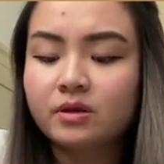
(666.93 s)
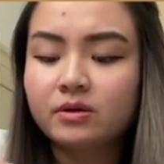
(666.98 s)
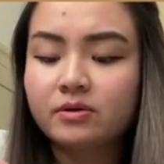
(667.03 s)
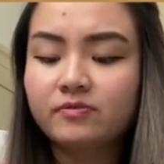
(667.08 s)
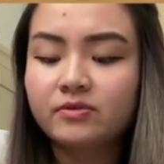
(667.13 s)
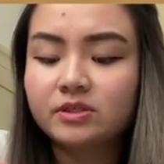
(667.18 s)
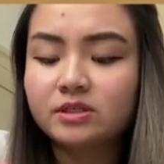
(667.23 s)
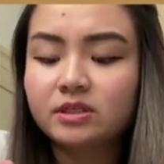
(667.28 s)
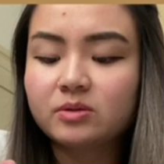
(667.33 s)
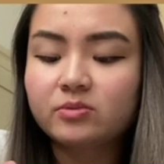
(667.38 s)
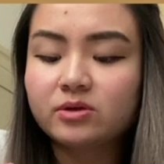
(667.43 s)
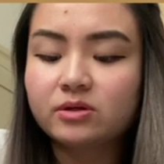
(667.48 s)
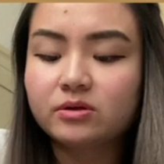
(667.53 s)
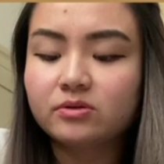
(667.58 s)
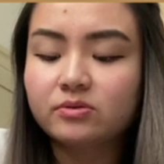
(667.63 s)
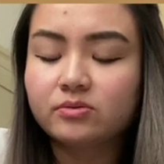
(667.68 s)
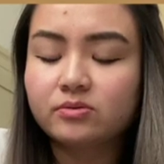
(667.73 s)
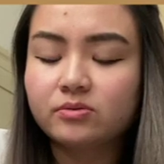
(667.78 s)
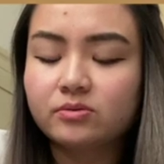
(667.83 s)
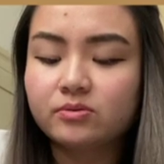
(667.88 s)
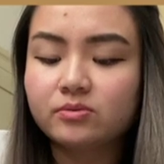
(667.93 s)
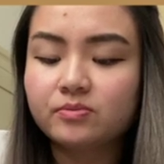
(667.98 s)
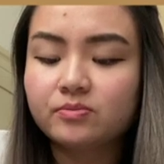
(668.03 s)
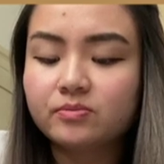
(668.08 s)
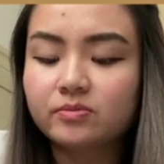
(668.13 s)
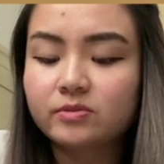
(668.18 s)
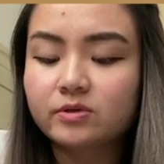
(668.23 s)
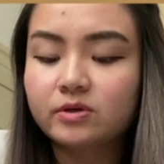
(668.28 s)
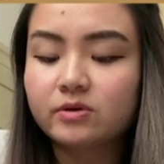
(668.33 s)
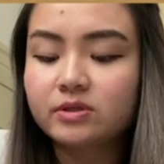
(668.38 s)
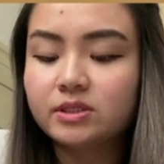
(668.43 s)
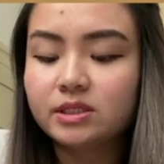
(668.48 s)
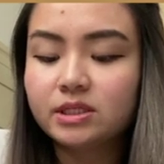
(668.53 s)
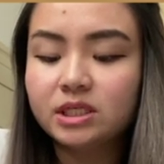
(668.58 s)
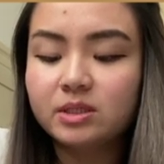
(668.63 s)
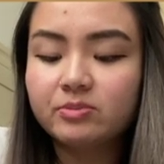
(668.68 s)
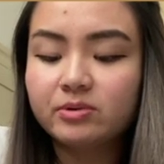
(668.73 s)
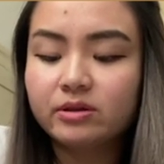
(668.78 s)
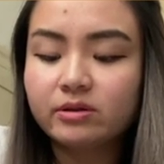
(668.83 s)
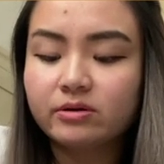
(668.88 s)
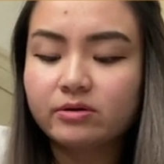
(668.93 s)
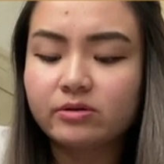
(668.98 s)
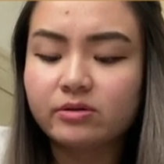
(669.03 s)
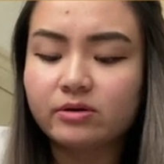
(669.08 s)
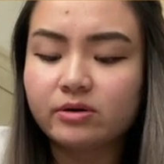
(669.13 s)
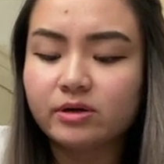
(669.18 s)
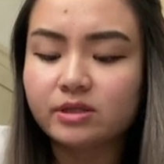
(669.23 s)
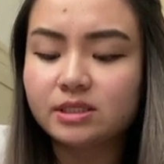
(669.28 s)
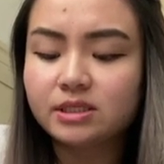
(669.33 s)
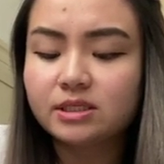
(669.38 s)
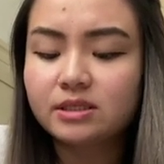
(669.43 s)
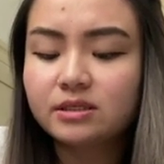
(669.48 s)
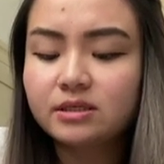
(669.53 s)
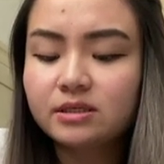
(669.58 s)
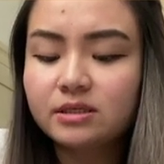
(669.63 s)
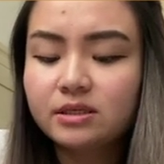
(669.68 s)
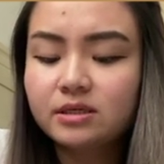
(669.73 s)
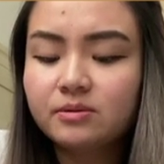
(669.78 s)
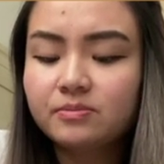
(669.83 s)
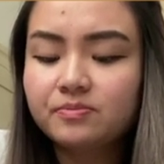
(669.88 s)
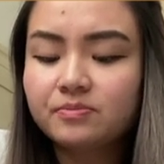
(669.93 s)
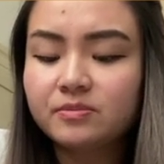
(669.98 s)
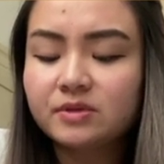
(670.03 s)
for someone who goes deep in their thoughts easily,